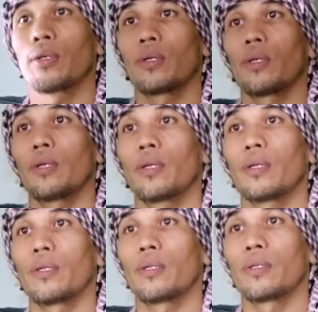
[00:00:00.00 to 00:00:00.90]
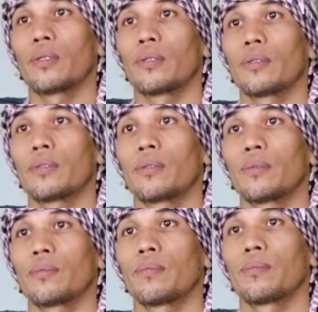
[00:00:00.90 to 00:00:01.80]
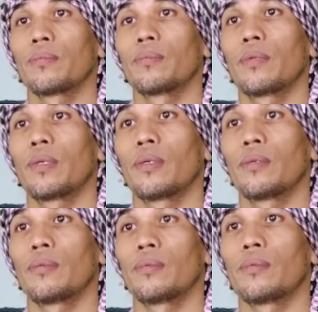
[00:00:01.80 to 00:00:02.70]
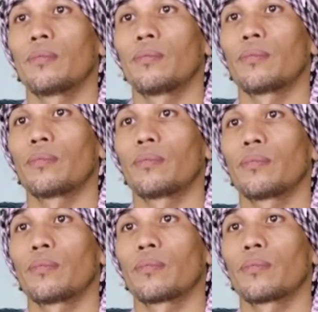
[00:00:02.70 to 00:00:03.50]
Nobody speaks.